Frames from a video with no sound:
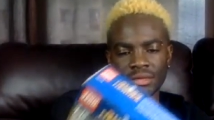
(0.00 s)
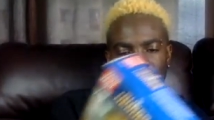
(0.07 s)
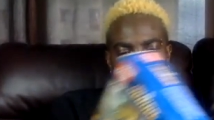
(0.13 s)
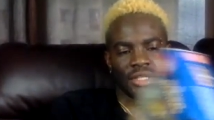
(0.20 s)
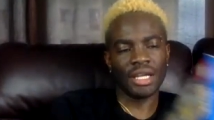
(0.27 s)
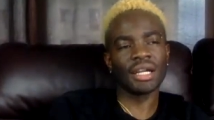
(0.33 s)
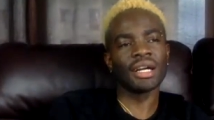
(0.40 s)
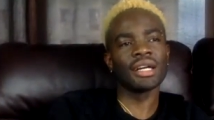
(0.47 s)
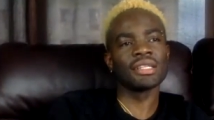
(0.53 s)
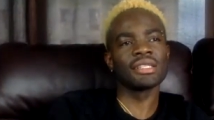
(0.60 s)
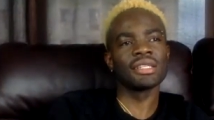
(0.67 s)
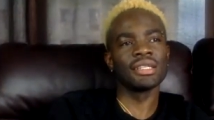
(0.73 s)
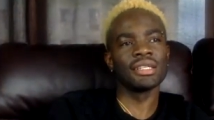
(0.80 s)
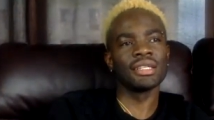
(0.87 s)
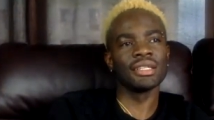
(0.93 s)
Oh yeah, cause
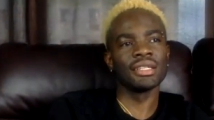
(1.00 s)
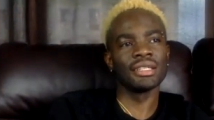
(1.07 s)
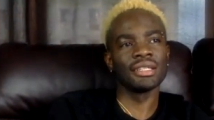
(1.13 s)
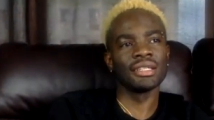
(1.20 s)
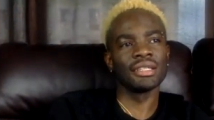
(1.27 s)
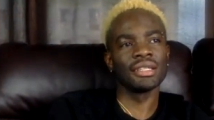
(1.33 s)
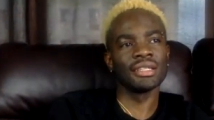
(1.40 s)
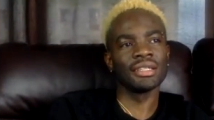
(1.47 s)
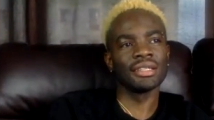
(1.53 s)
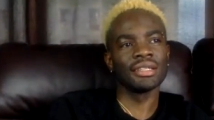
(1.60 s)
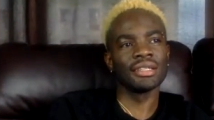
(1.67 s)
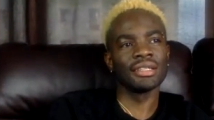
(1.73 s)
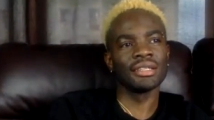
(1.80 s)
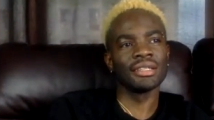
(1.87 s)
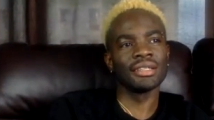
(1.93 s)
silly.
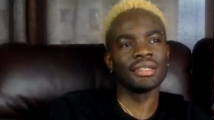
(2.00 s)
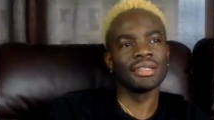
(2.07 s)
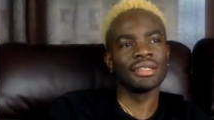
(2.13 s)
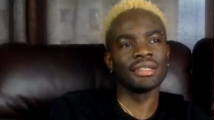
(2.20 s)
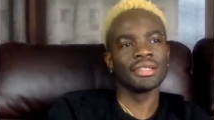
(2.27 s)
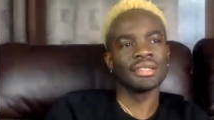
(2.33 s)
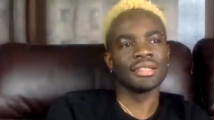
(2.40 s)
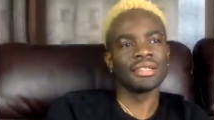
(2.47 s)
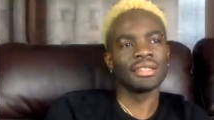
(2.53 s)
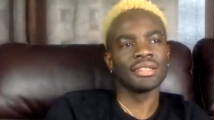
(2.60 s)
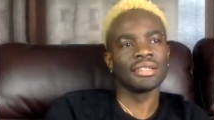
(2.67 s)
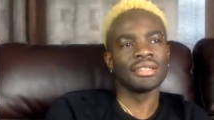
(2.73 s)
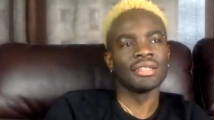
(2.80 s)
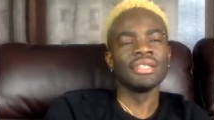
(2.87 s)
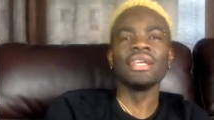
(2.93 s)
It looks
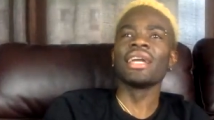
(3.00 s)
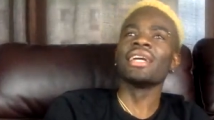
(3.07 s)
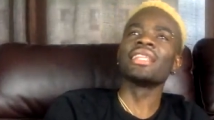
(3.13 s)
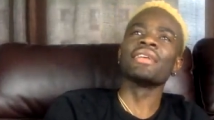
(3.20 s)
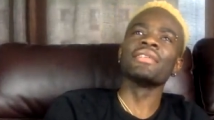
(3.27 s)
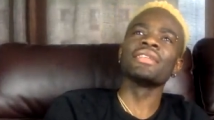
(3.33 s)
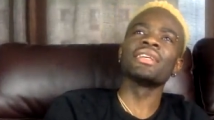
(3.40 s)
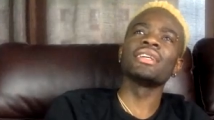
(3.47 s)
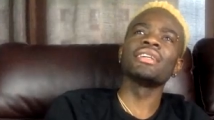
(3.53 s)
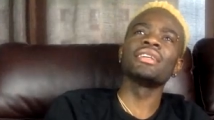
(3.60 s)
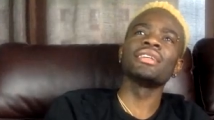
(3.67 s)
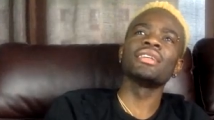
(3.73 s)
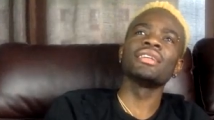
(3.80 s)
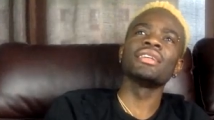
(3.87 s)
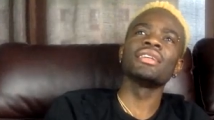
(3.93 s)
like. You get
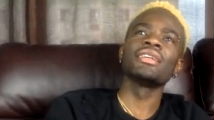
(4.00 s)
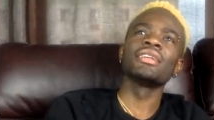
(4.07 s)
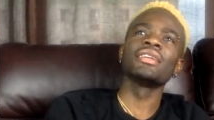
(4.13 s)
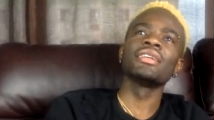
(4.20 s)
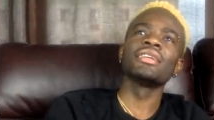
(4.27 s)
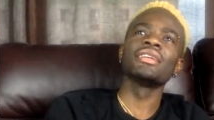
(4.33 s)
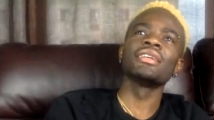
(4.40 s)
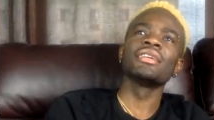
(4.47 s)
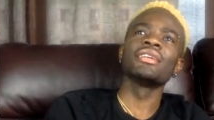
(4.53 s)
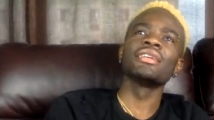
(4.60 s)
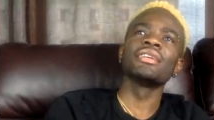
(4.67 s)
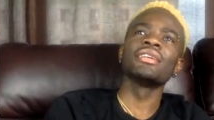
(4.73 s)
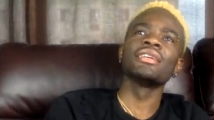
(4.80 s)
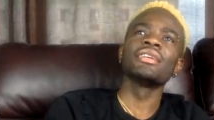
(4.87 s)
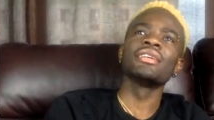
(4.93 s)
everything. yeah. Looks
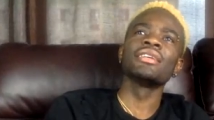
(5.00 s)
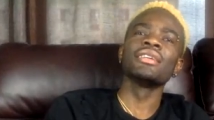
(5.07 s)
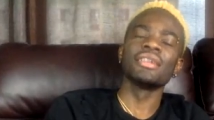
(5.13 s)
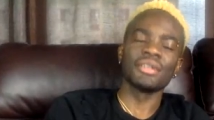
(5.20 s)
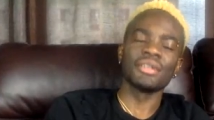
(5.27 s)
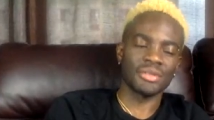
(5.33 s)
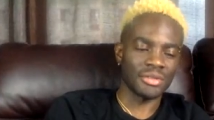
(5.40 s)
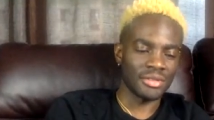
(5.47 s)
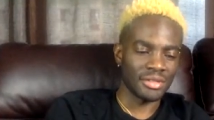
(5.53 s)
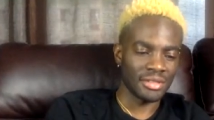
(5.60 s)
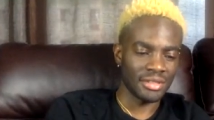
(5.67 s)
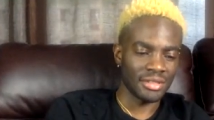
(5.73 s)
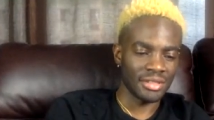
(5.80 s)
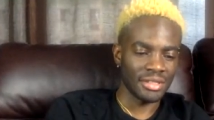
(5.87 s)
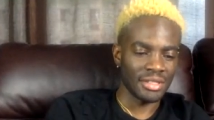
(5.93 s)
yeah. Oh.
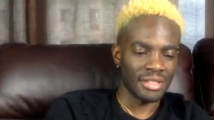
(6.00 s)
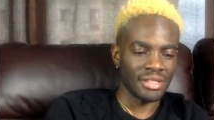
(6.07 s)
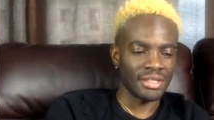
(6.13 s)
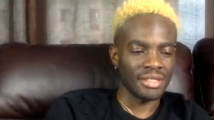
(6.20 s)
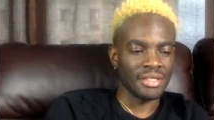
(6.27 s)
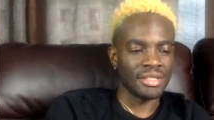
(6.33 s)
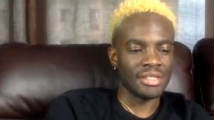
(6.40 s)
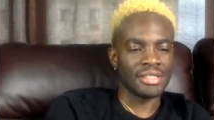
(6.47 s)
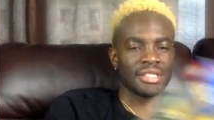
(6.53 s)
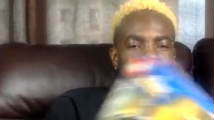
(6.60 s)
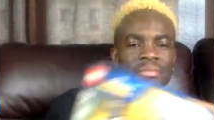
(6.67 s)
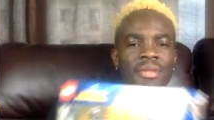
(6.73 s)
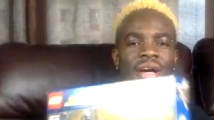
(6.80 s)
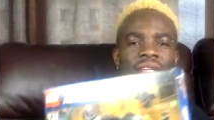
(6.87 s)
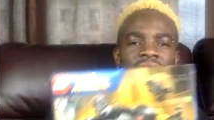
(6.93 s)

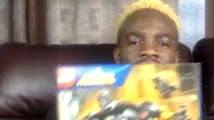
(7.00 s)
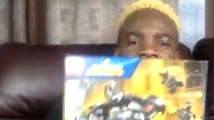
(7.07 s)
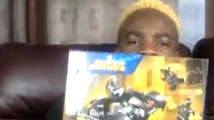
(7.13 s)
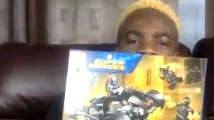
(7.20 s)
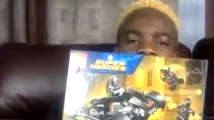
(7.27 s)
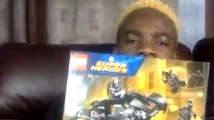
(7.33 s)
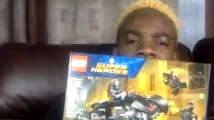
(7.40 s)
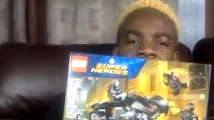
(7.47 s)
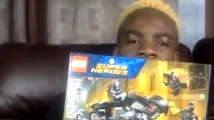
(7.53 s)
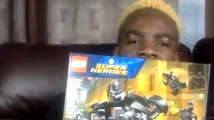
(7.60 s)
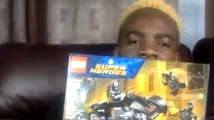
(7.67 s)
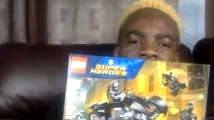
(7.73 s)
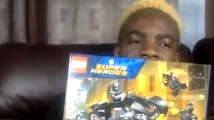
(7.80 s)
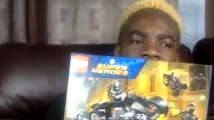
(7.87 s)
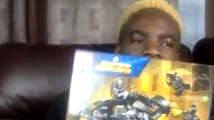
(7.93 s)
See, boss, I get him
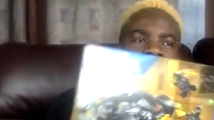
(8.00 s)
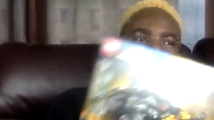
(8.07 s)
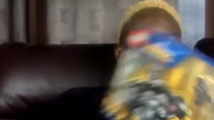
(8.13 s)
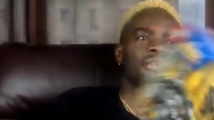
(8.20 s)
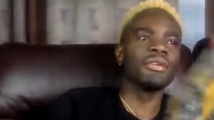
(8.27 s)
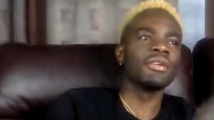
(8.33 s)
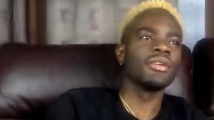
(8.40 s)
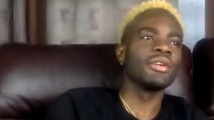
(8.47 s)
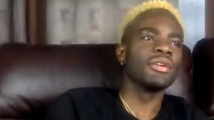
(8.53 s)
Batman Lego.